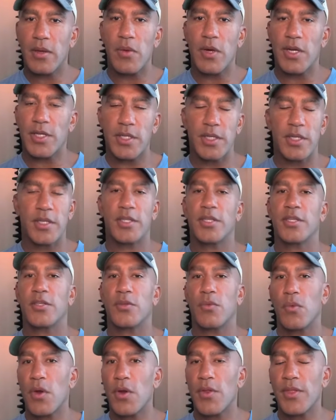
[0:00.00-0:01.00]
And the question is,
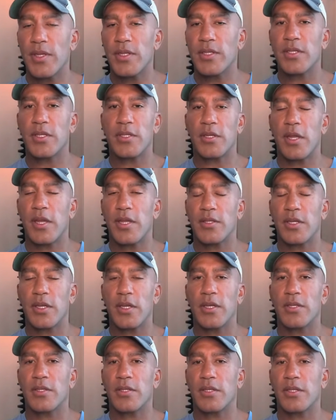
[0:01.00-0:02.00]
is it worth it? Is it, is
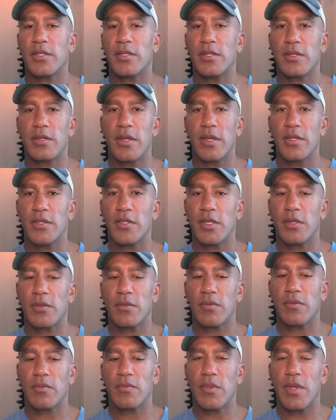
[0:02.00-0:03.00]
it, is it, is it
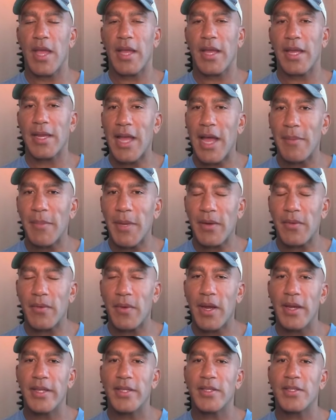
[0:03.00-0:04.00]
economic,
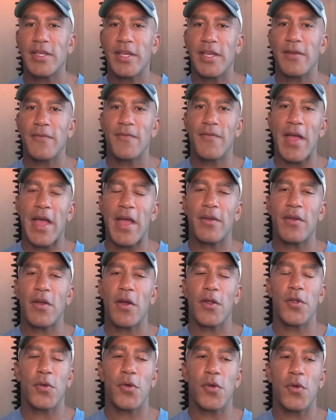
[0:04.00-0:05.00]
right? Is the value,
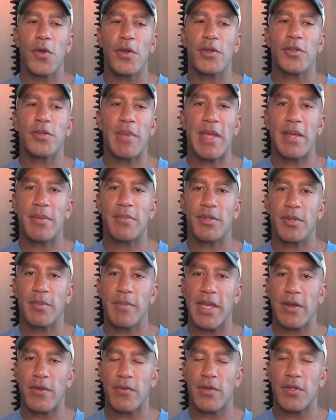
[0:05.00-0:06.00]
are you going to be able
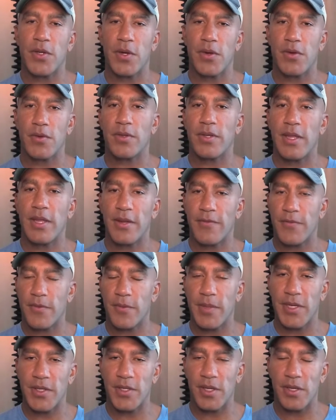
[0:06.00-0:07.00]
to make a return on that
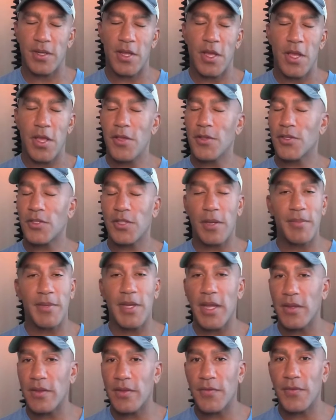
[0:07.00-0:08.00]
information
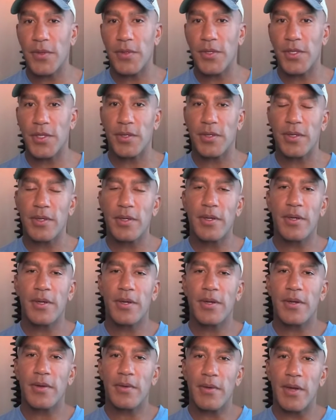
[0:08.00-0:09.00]
someday in the future,
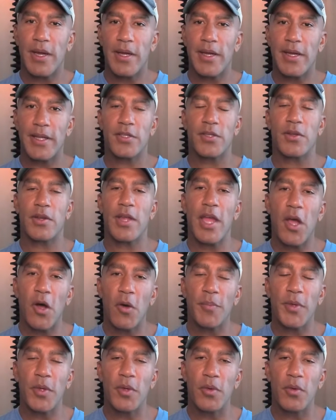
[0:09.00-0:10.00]
right? Is going to
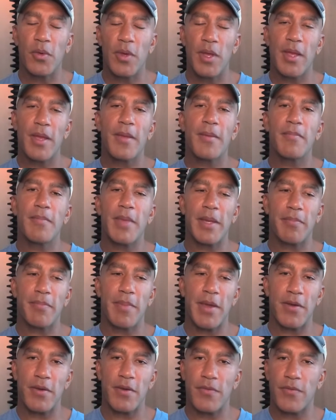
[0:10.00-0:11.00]
help you
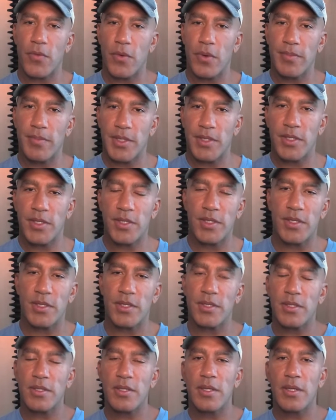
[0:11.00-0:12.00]
make better informed
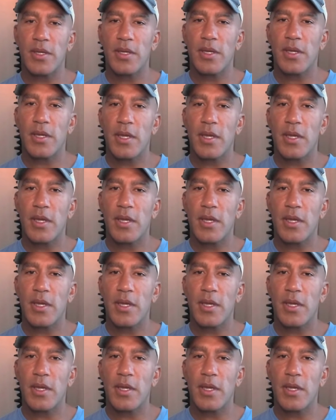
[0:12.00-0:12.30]
decisions.